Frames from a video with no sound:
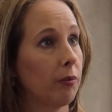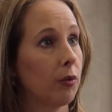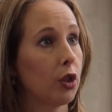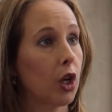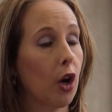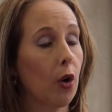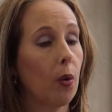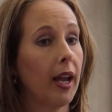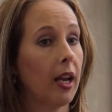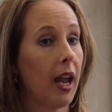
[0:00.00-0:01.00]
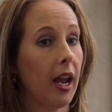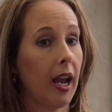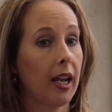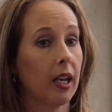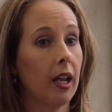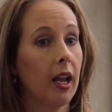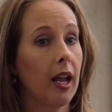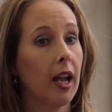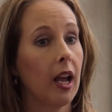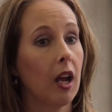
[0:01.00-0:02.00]
So, and, and
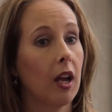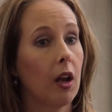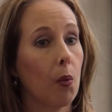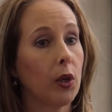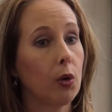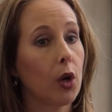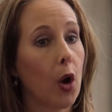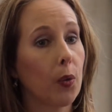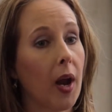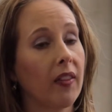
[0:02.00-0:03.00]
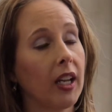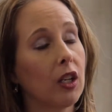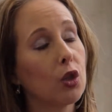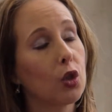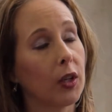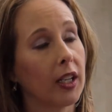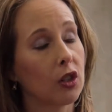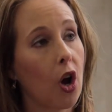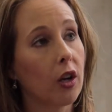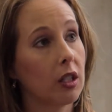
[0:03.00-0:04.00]
when you go around the industry and
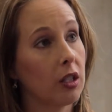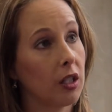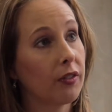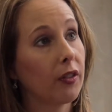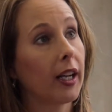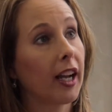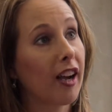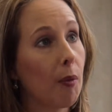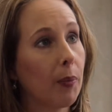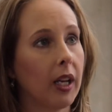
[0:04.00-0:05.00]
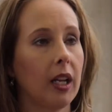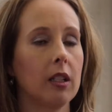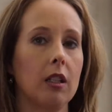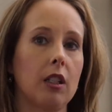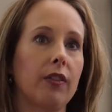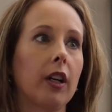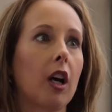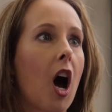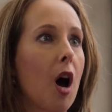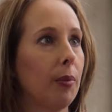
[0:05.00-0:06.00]
talk to different companies and different
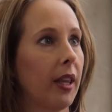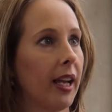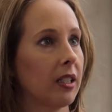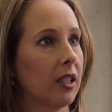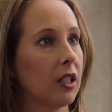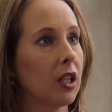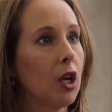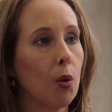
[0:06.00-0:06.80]
complexes,